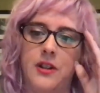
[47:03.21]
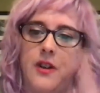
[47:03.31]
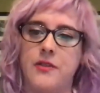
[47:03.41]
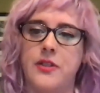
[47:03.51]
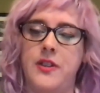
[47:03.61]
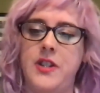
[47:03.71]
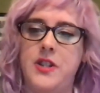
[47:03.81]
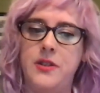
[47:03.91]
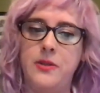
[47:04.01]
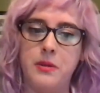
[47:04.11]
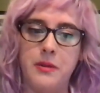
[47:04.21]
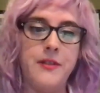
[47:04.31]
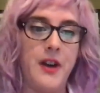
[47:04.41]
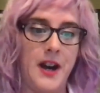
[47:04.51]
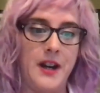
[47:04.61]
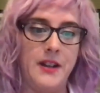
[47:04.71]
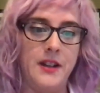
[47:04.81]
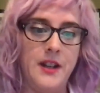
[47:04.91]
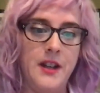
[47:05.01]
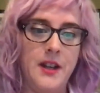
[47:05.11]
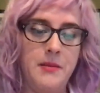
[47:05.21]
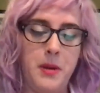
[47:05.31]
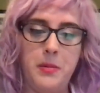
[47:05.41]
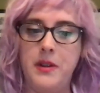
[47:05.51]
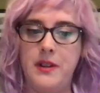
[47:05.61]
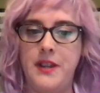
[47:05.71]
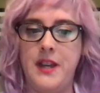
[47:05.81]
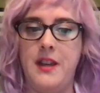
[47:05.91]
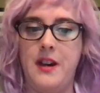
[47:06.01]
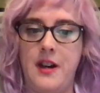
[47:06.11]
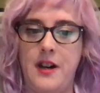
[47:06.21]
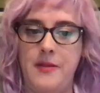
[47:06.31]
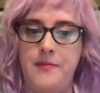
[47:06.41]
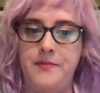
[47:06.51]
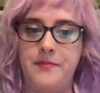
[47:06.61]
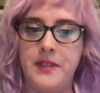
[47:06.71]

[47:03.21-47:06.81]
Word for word: conversations where we've had people in the um,